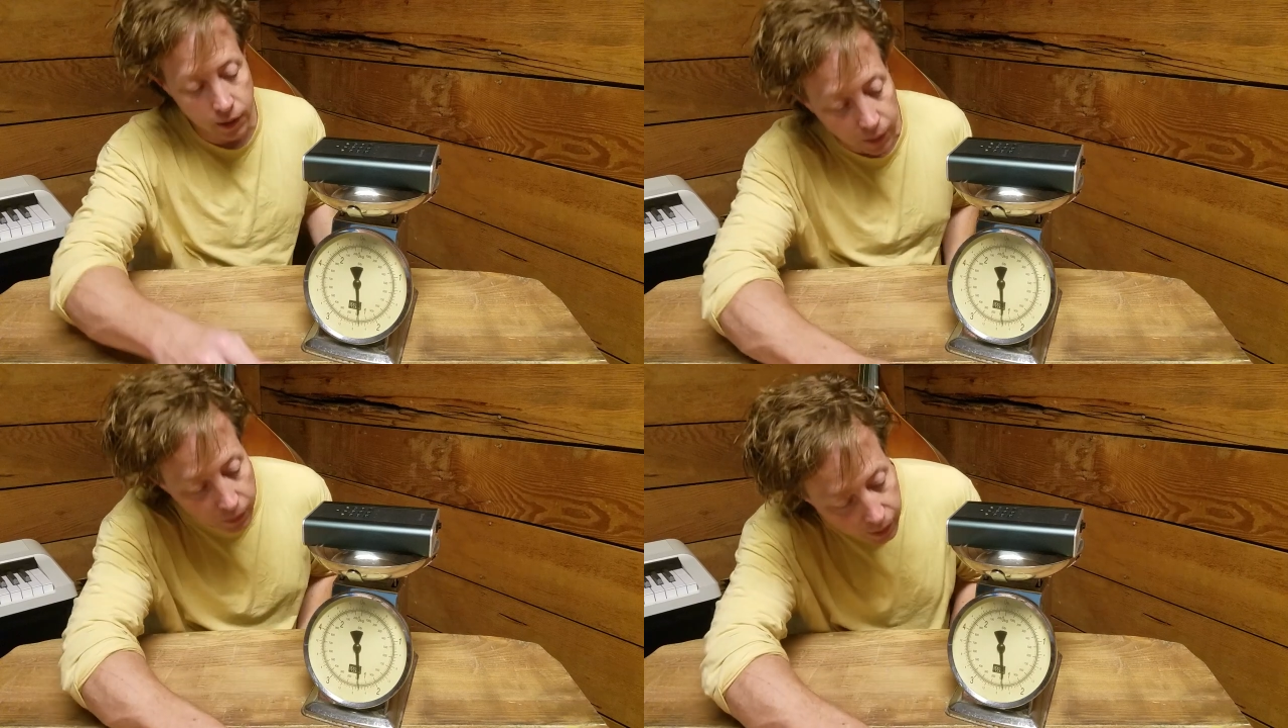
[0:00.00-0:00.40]
seemed
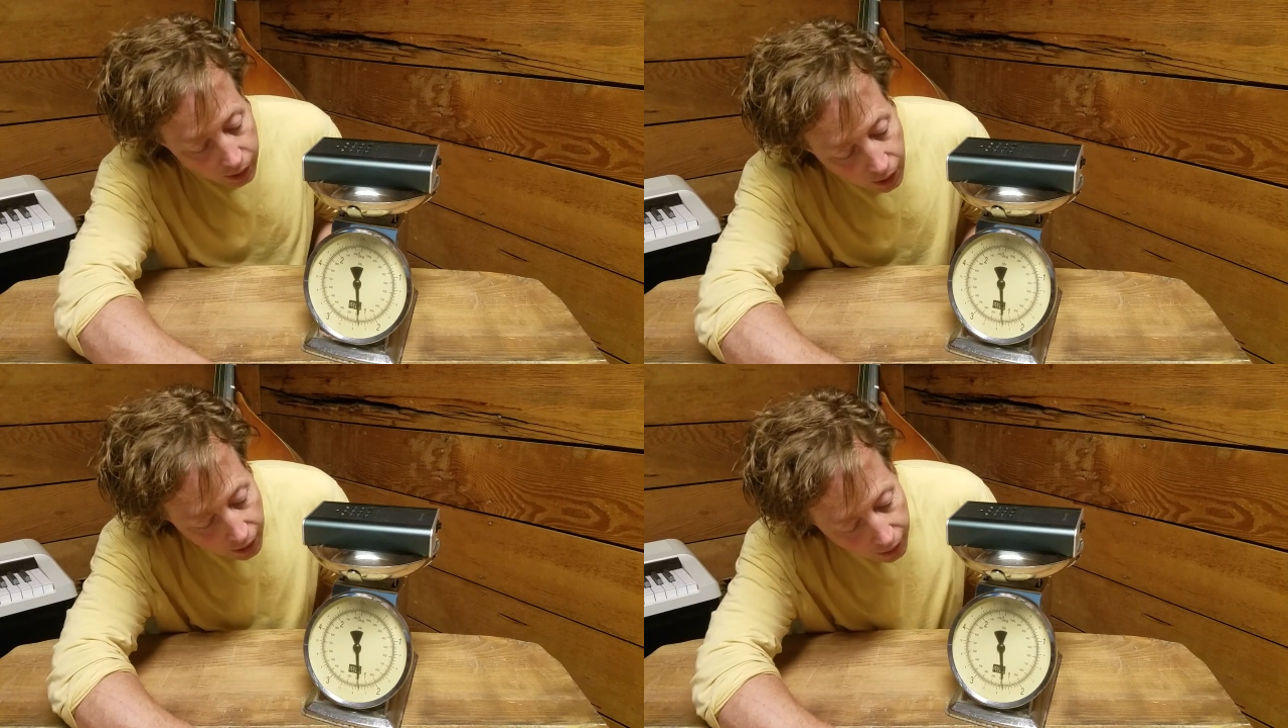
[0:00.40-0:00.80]
to be.
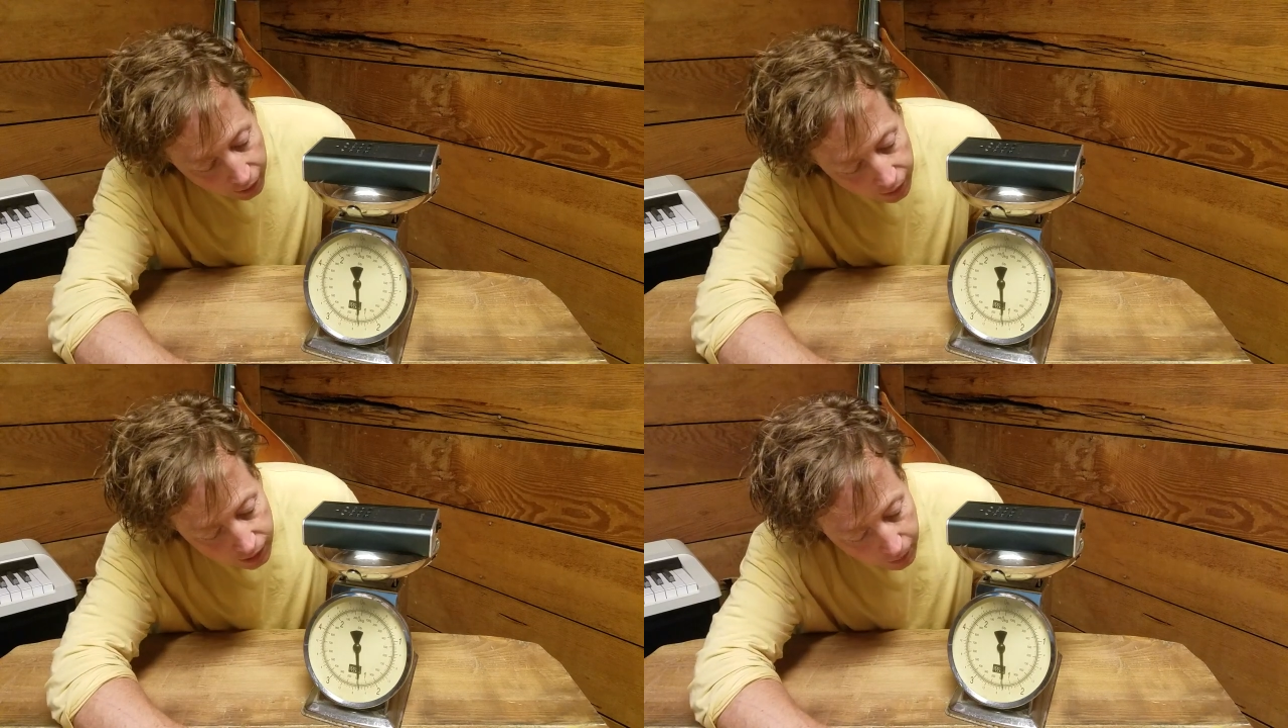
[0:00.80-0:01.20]
And
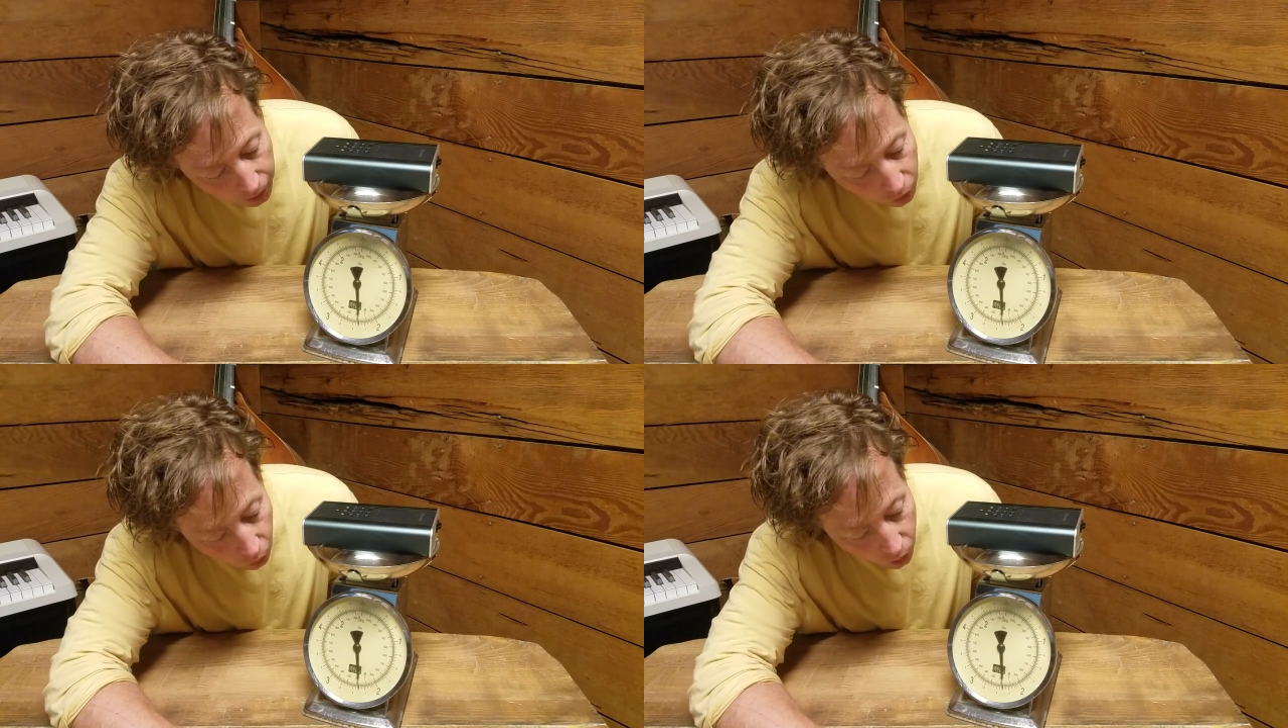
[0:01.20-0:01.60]
it's about
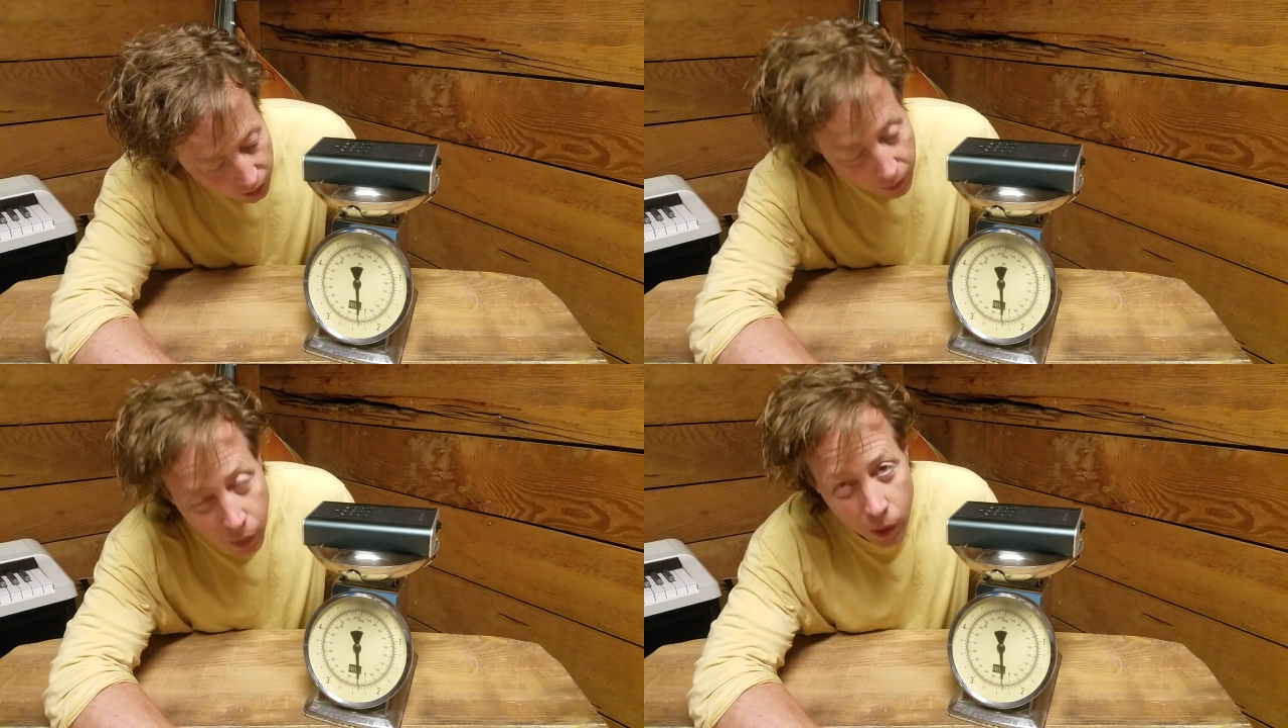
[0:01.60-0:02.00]

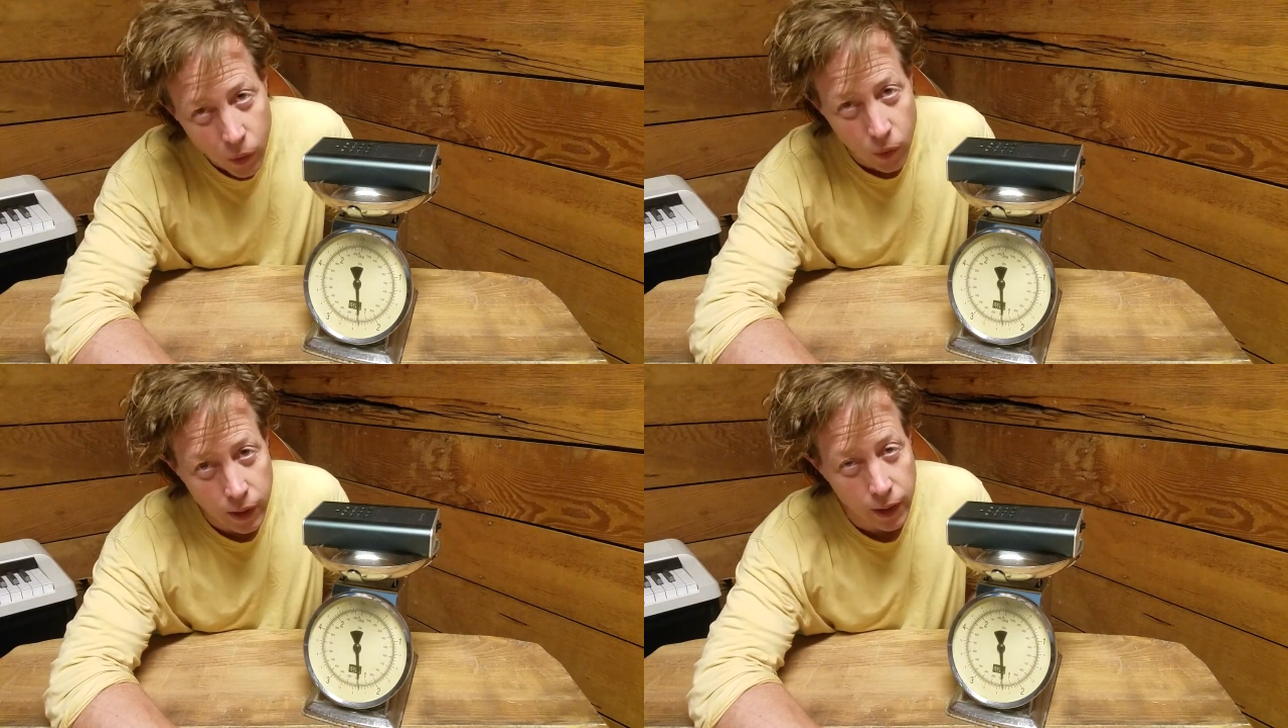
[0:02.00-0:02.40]

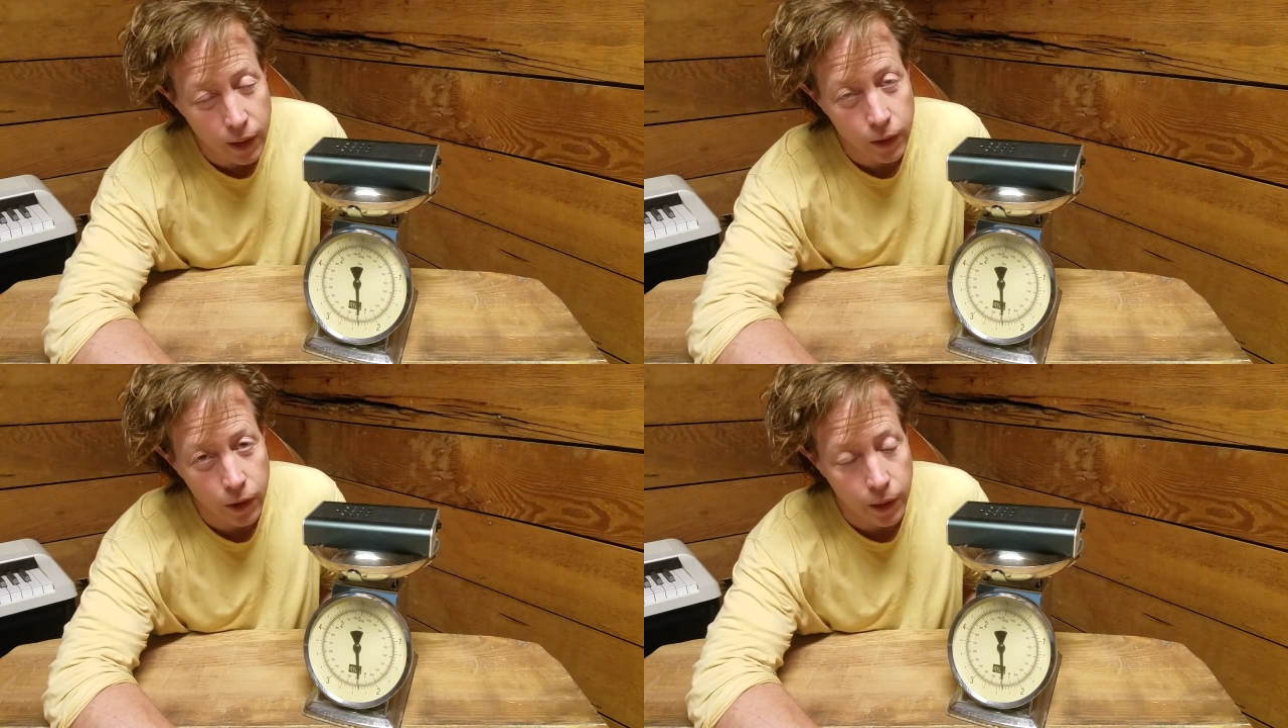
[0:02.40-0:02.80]
1.1
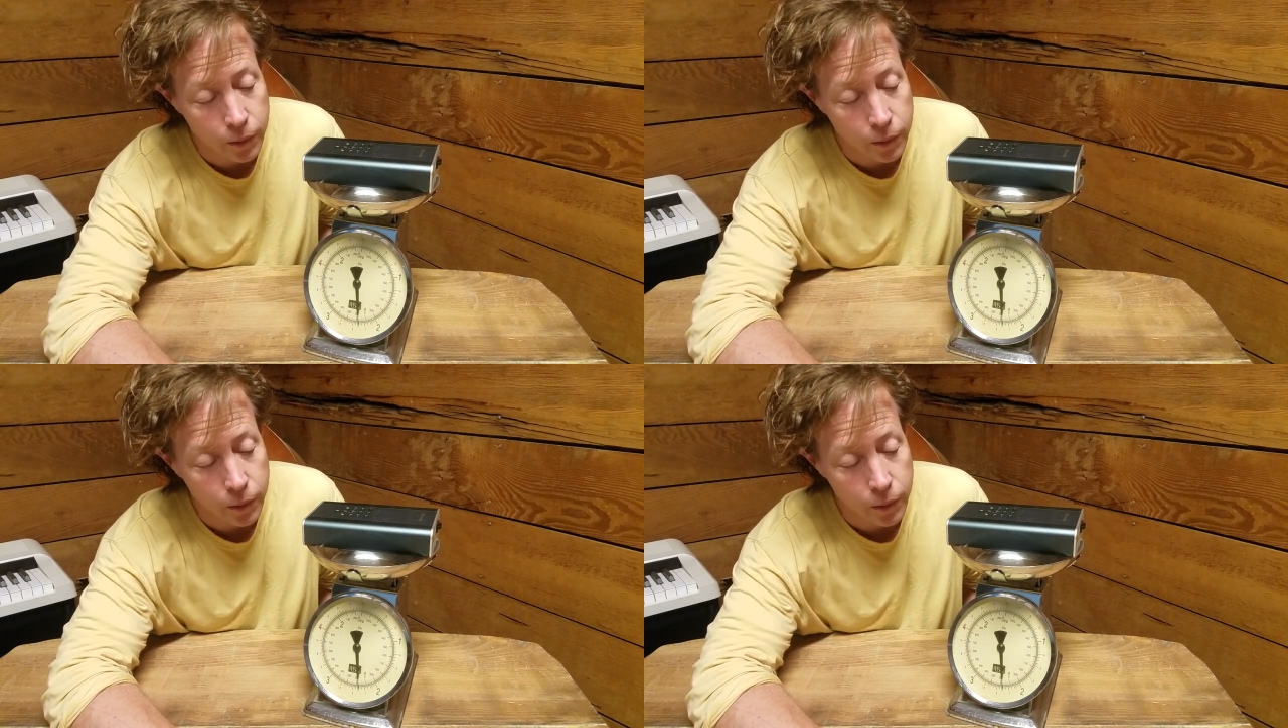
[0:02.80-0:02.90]
kilograms,